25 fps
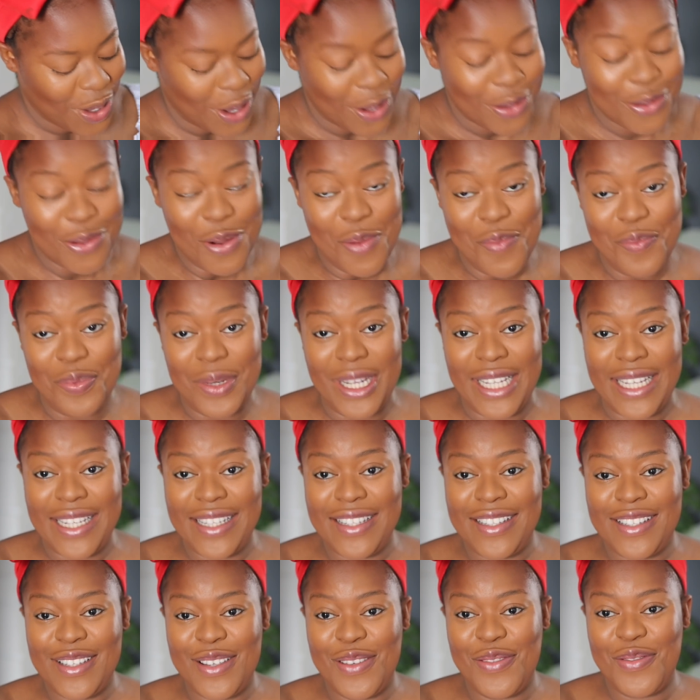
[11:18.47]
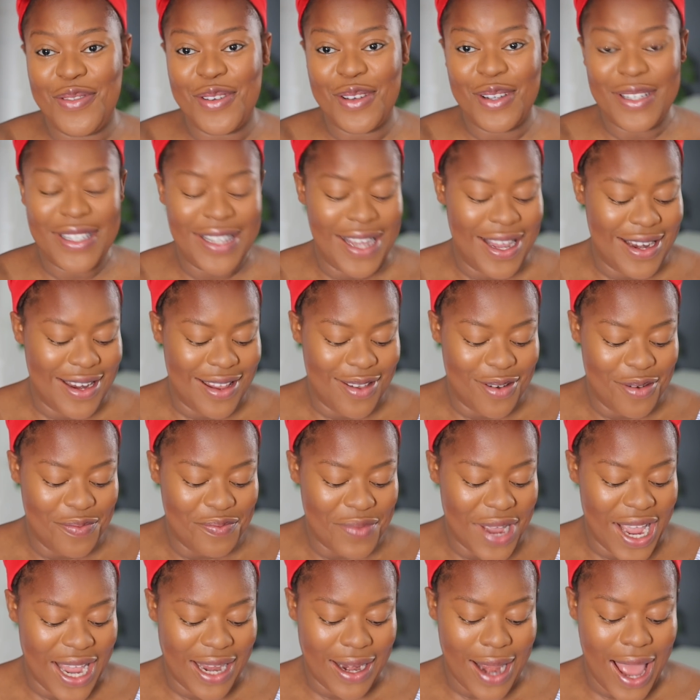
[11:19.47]
So please, if you're saying in your
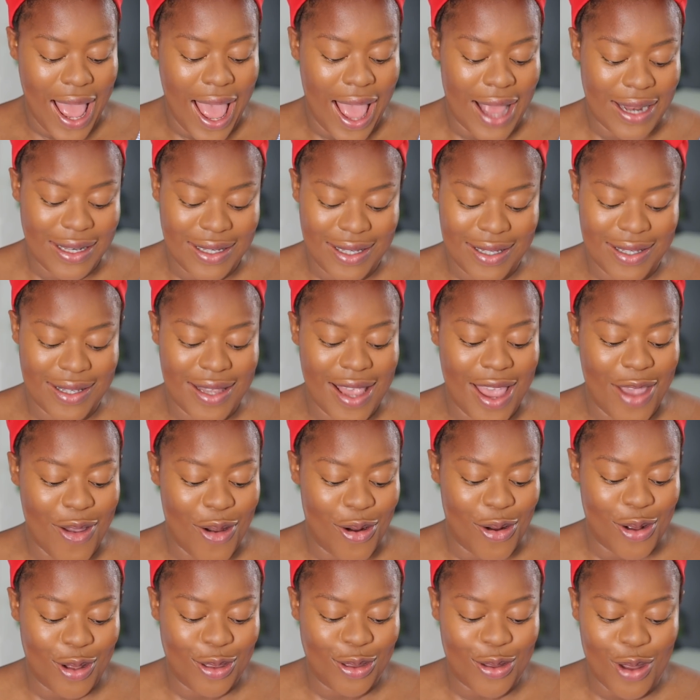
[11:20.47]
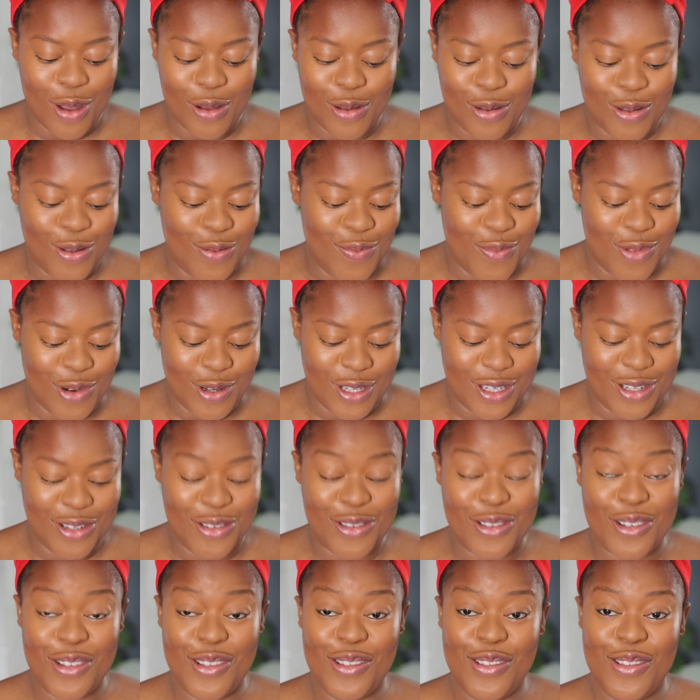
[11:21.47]
mind, this girl, your contour is too much,
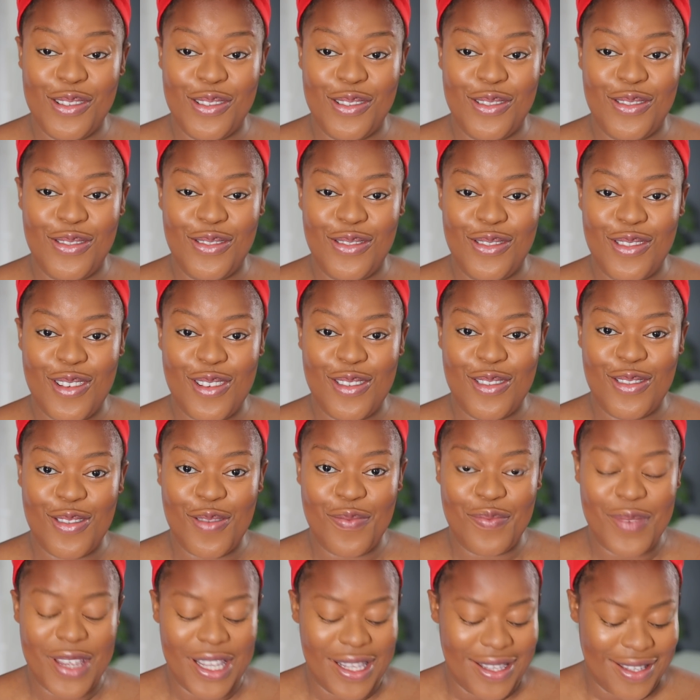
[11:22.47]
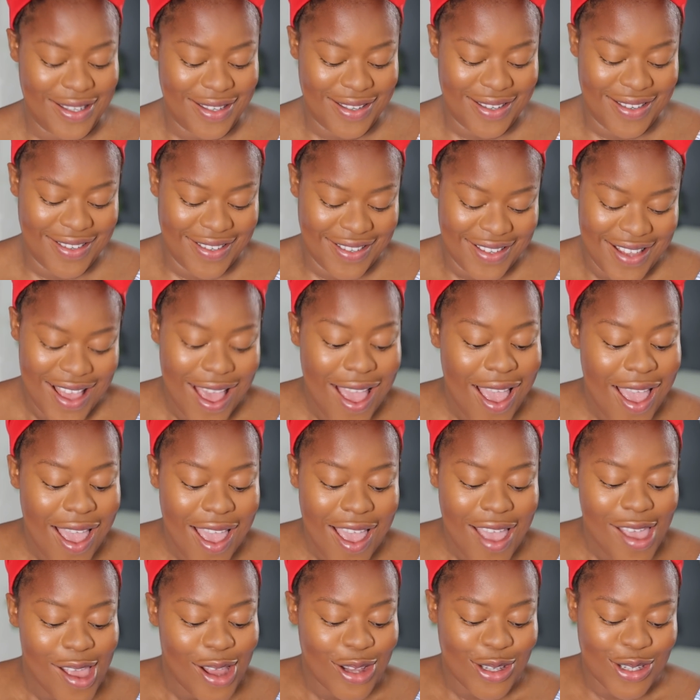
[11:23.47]
just stop it.
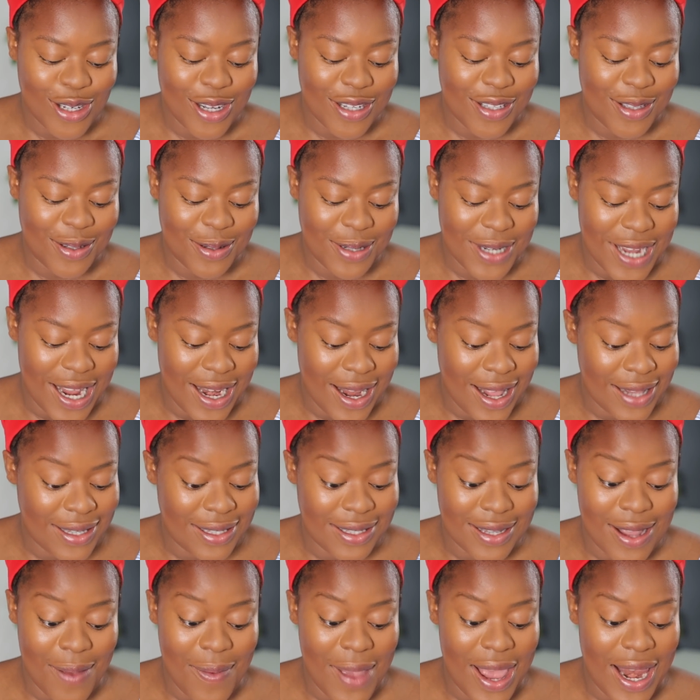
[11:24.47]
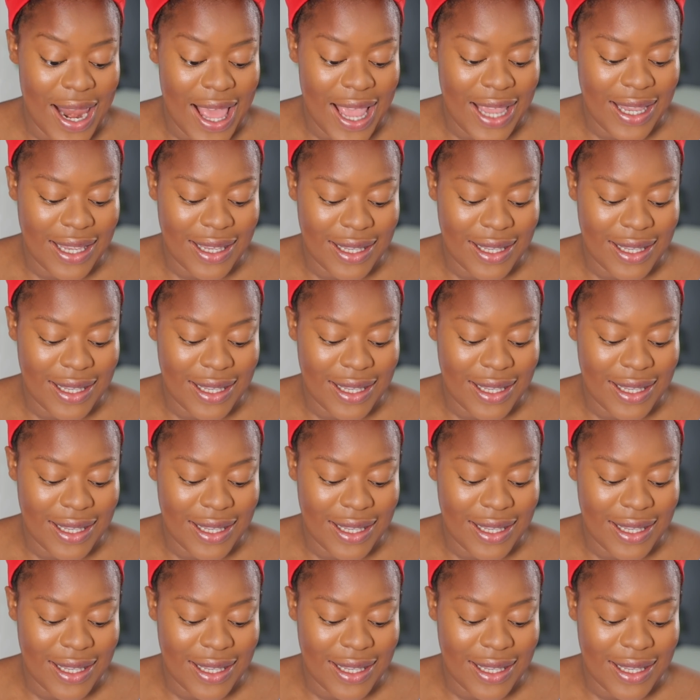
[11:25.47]
Just know that that is how I like